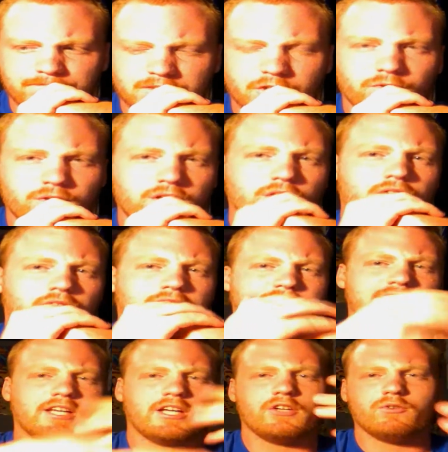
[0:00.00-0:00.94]
you know,
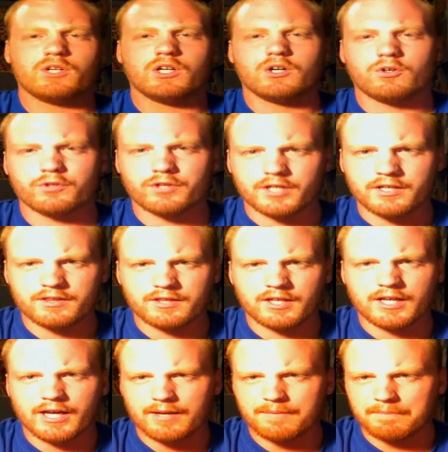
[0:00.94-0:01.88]
like, say you know that
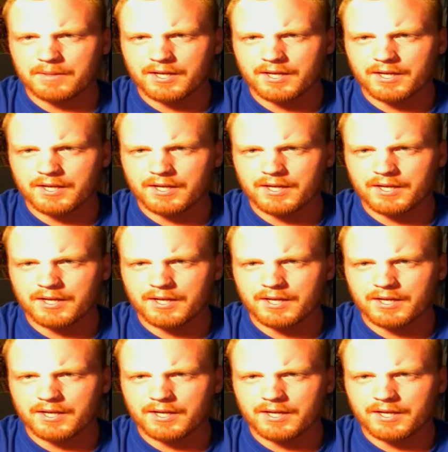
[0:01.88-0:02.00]
the head